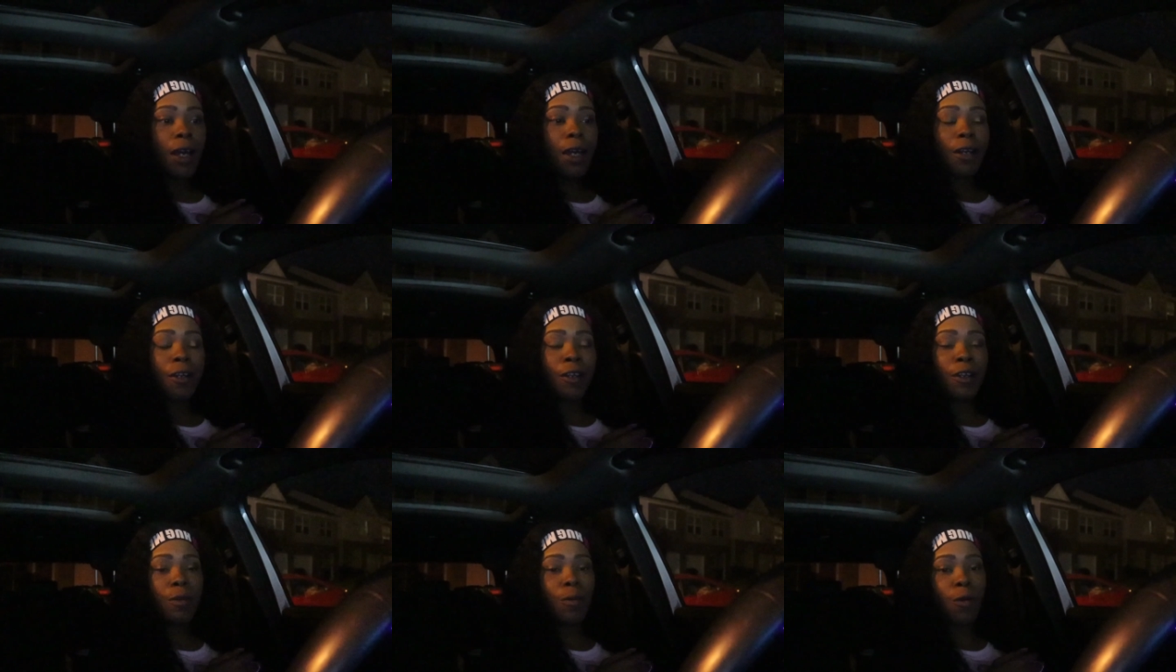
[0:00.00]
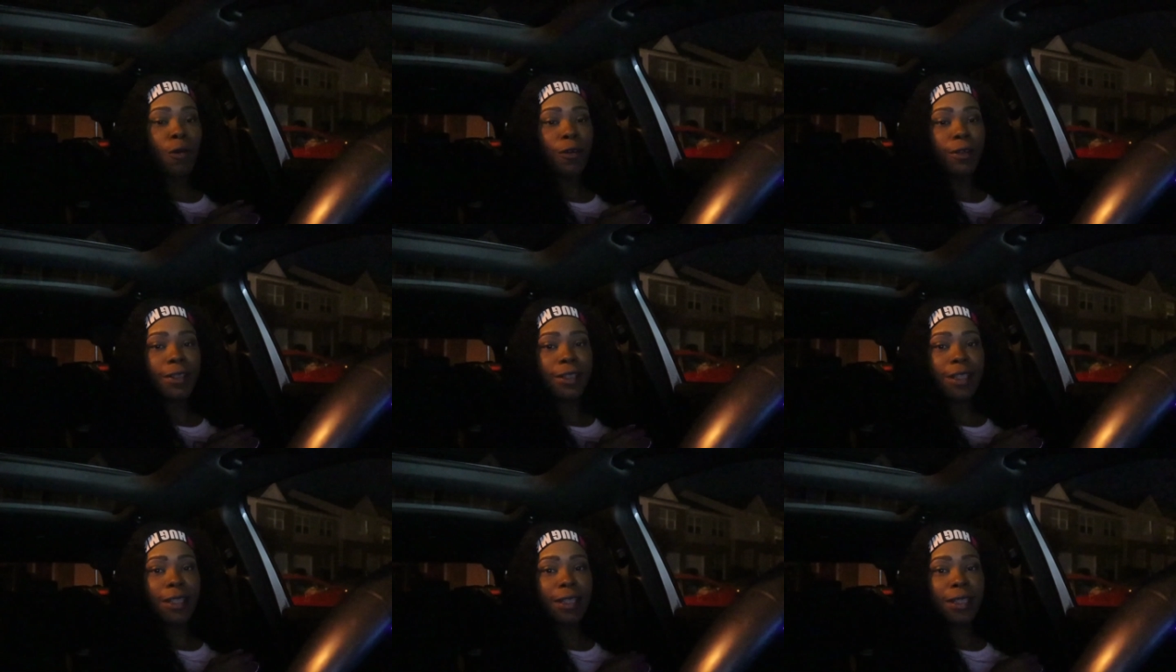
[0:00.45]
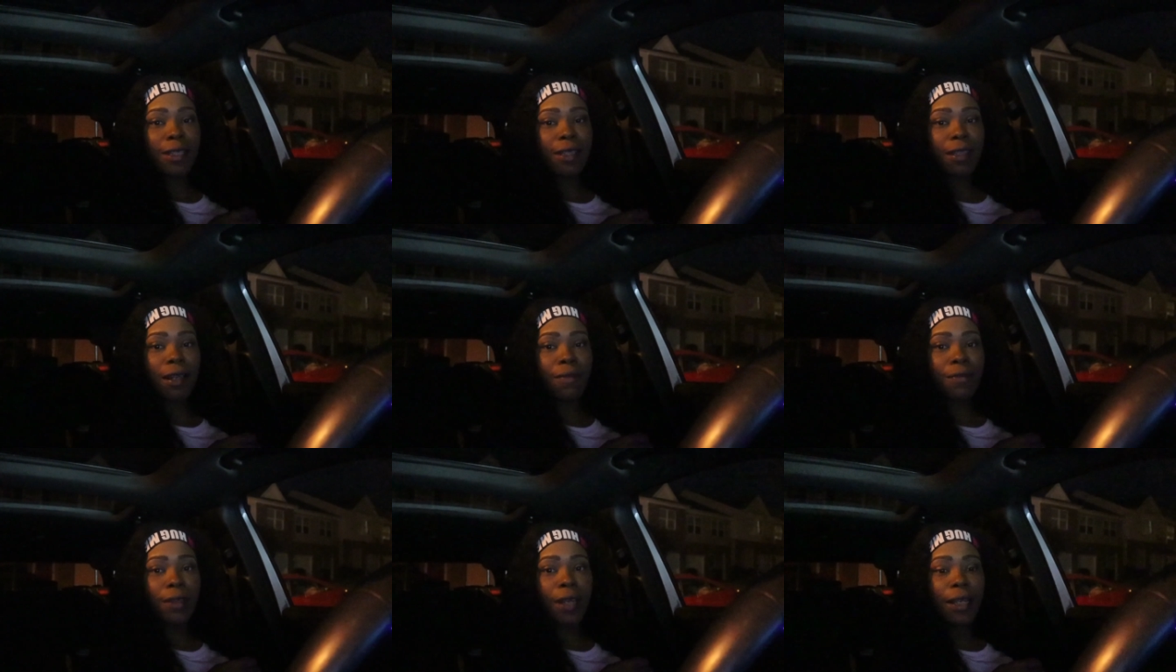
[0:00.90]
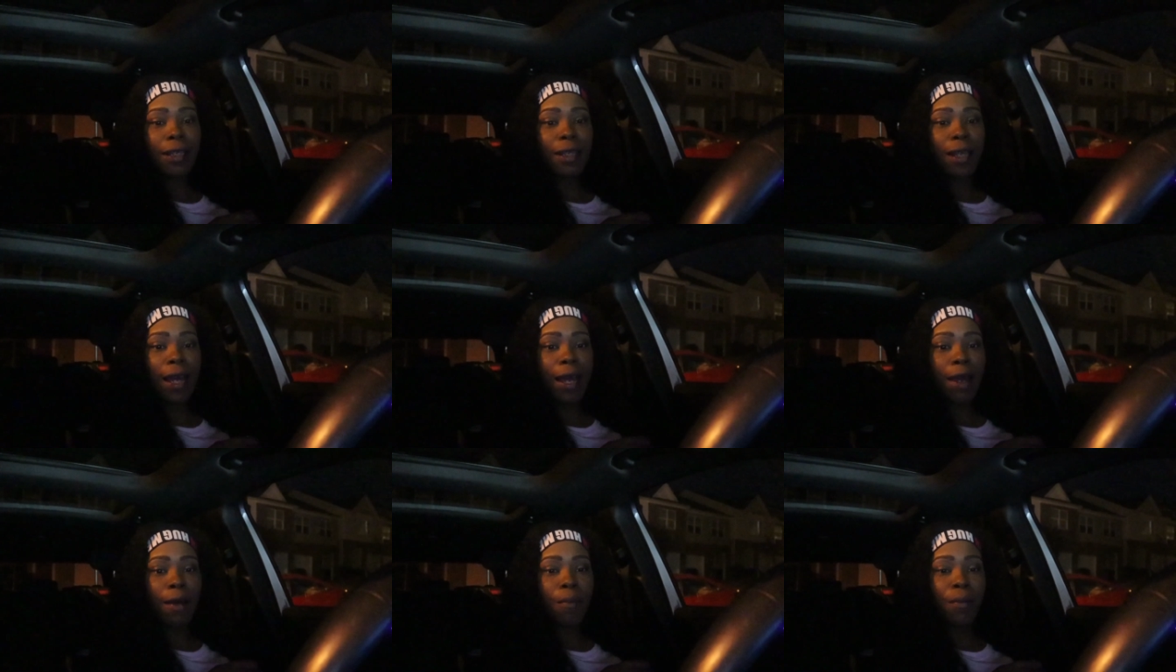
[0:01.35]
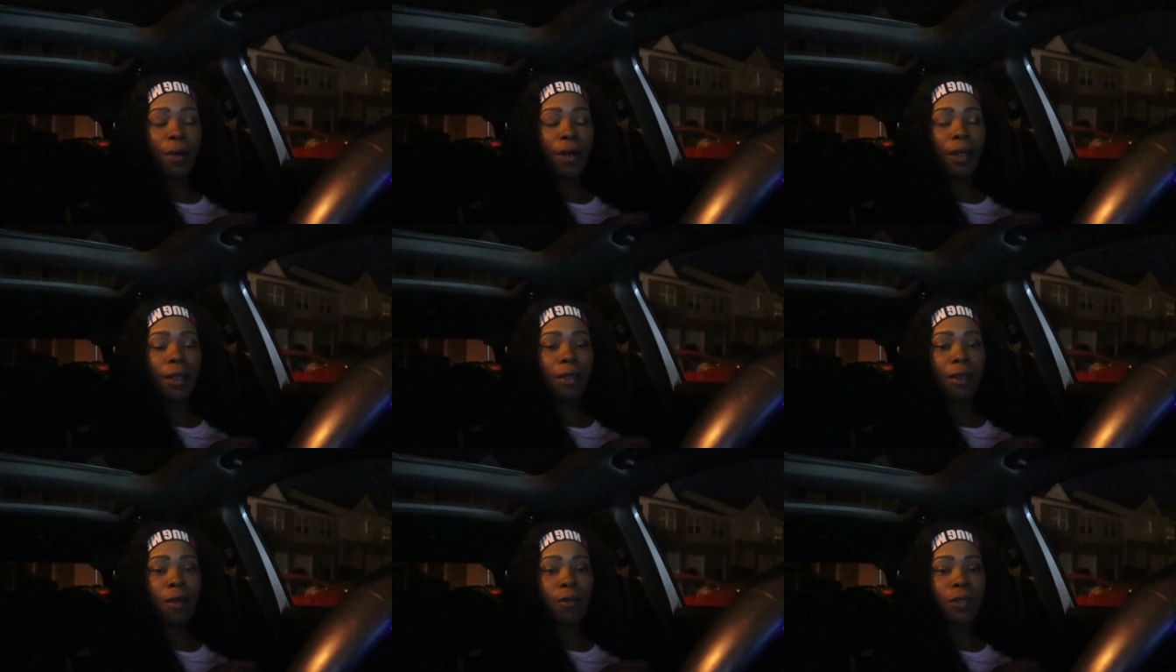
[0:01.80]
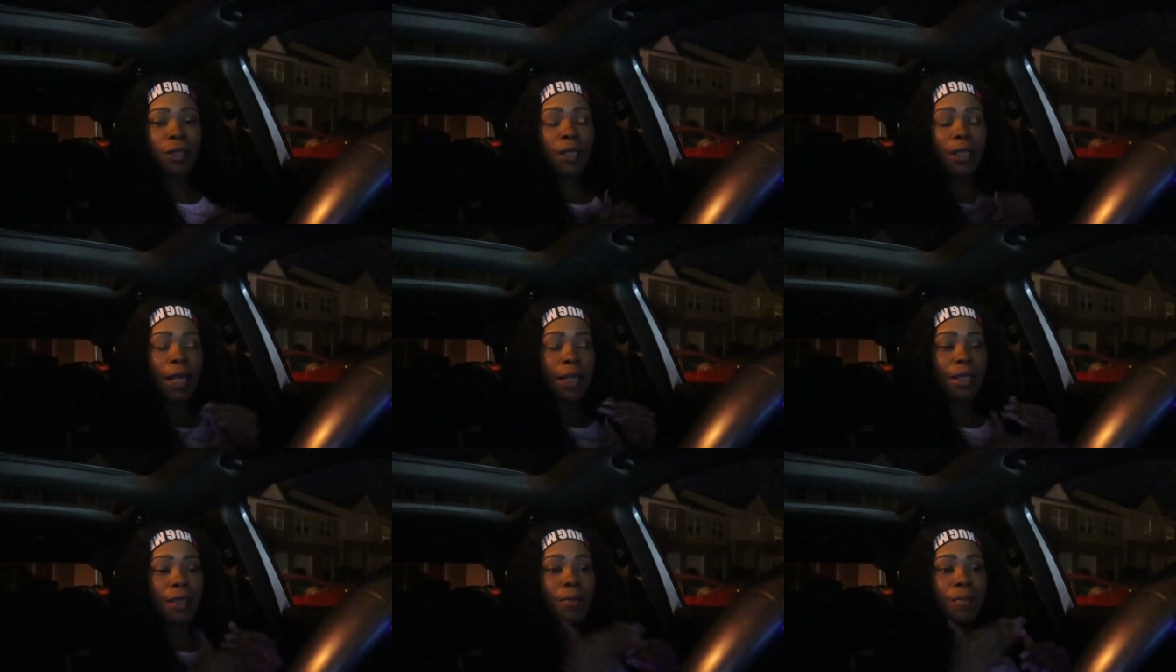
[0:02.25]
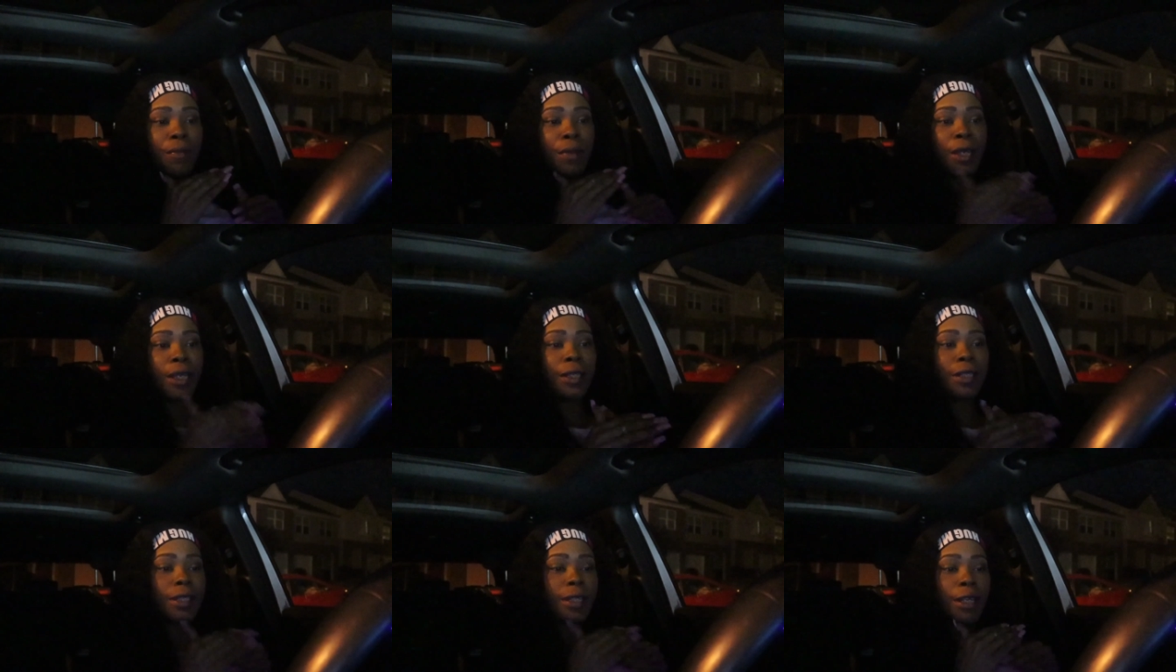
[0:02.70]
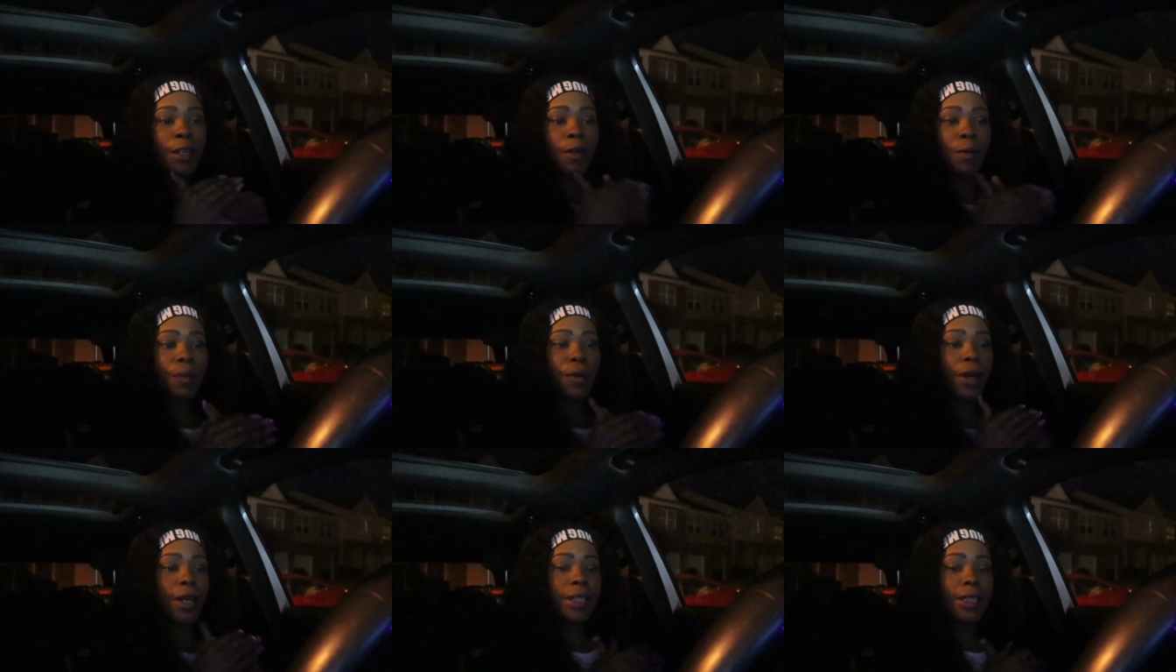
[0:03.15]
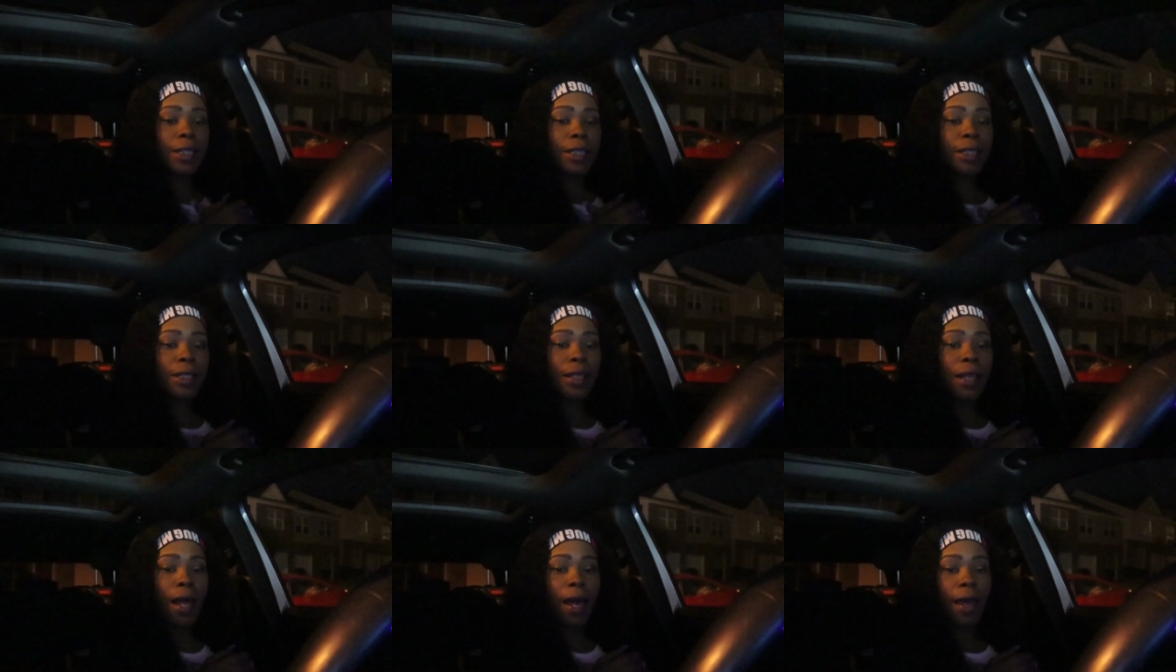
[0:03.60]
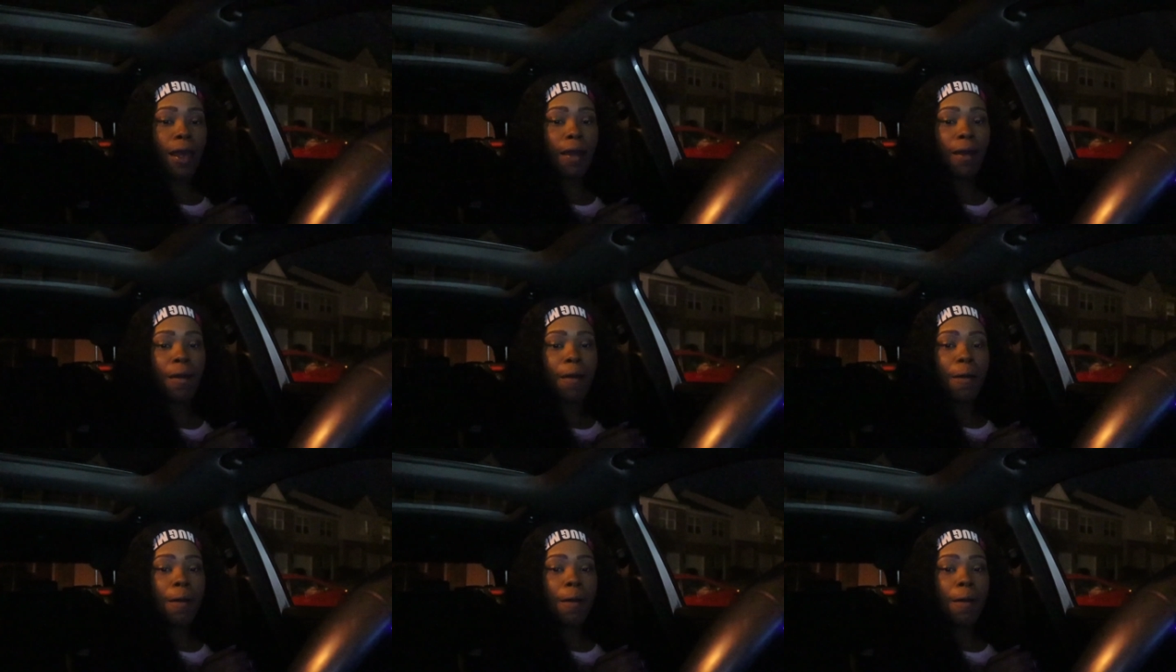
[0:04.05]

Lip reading: good warranties and stuff like that. But those are like the mid-tier presses. Like,